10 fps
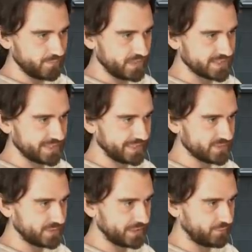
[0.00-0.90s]
So I guess
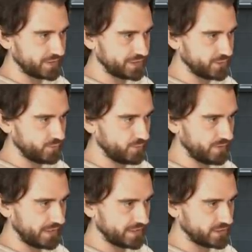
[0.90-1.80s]
we take over you
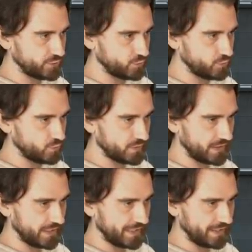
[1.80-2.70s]
and you
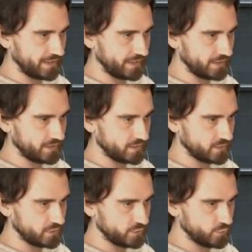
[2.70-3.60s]
and
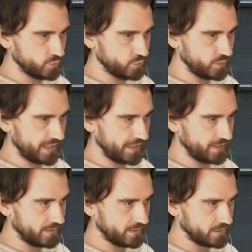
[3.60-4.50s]
you
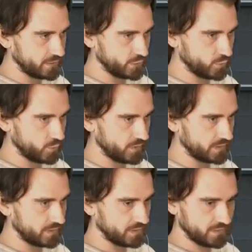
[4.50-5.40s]
and you.
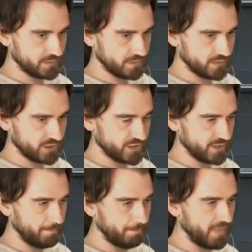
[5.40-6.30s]

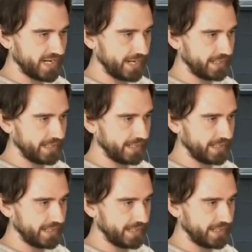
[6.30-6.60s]
Bang.